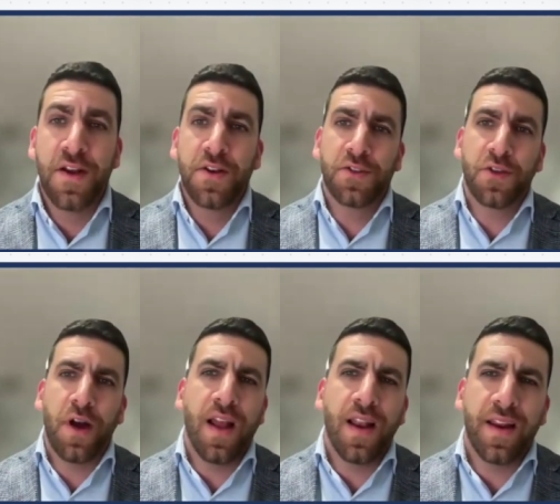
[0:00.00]
So
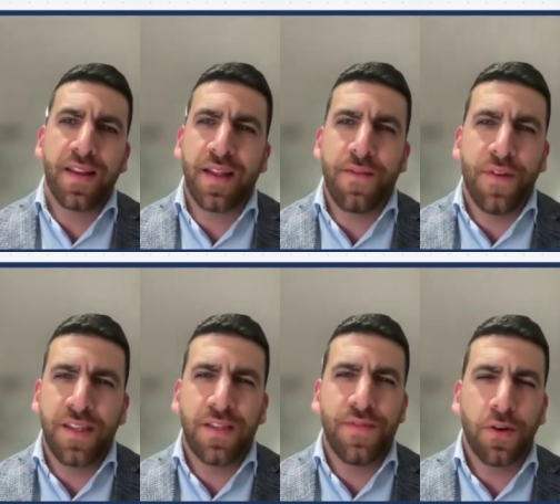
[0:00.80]
highlighting that
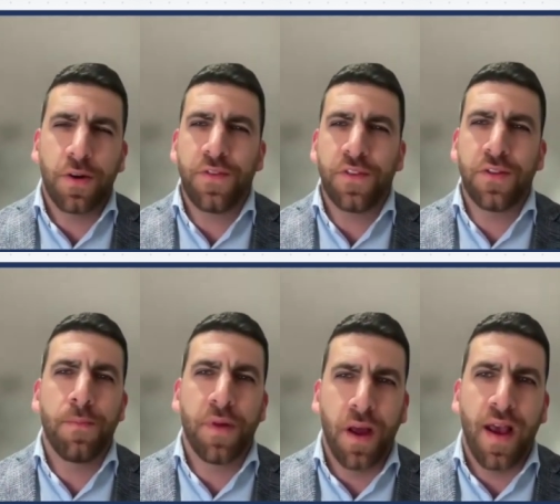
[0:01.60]
invasive angiography is not
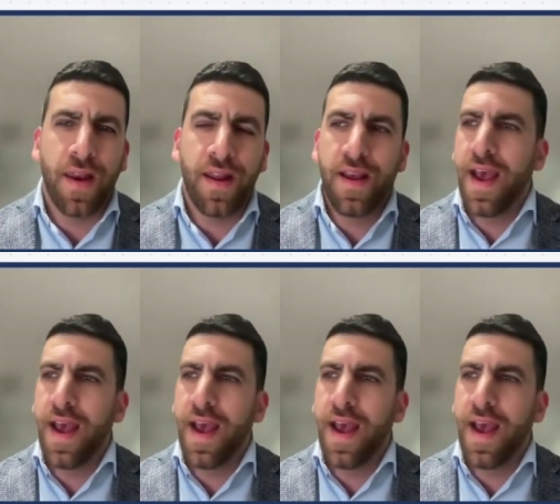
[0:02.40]
benign.